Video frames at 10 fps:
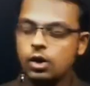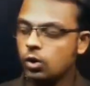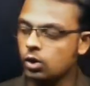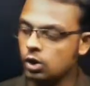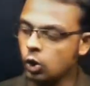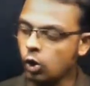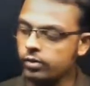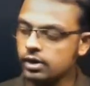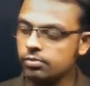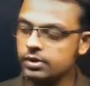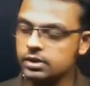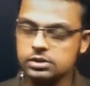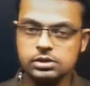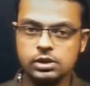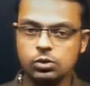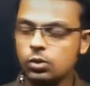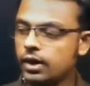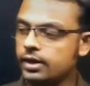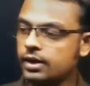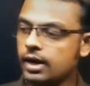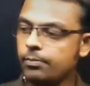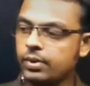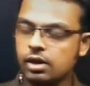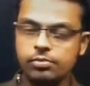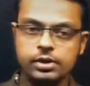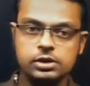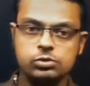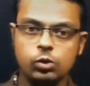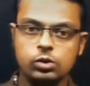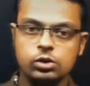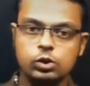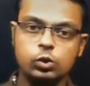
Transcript: Or lower limit is 0 and upper limit is what?